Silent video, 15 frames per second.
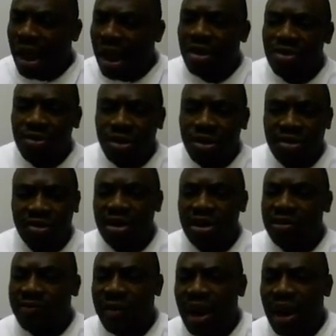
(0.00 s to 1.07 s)
and it's not
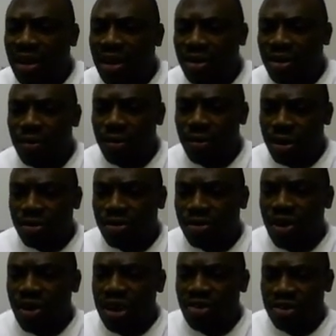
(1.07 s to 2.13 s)
satisfying you, you need to
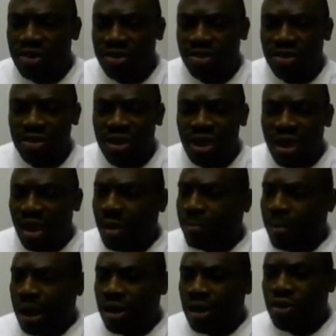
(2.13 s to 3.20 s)
change it.
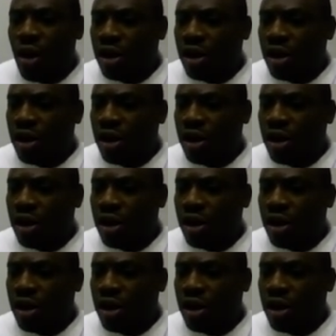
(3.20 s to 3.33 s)
But